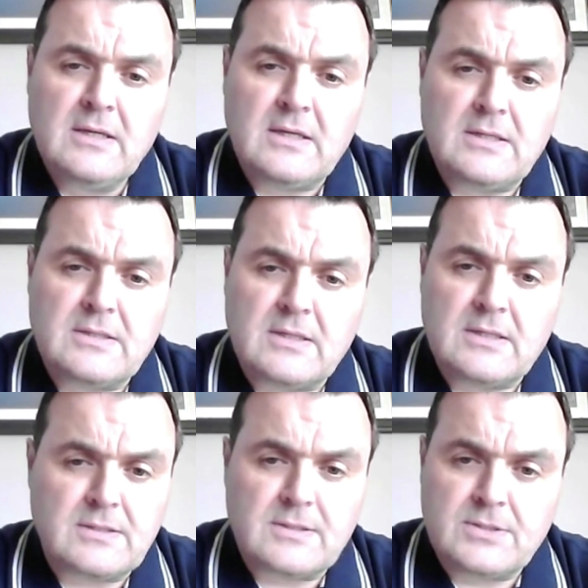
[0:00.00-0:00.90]

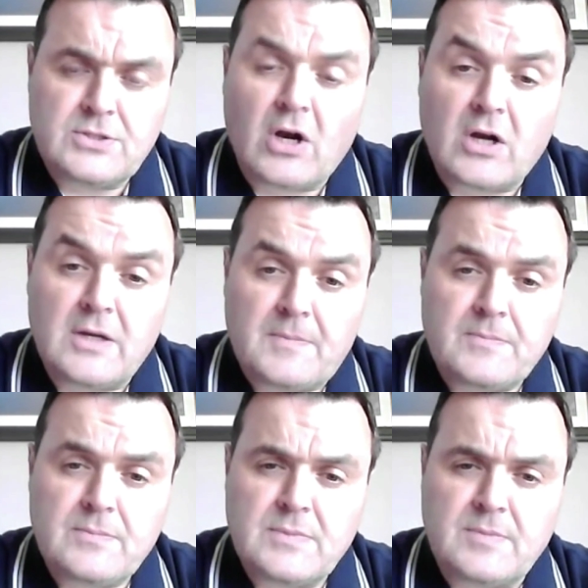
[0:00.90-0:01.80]
is shocking,
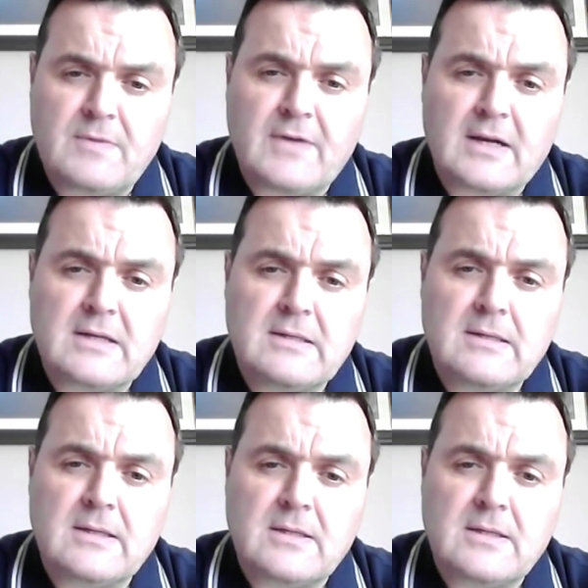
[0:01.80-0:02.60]
to be fair.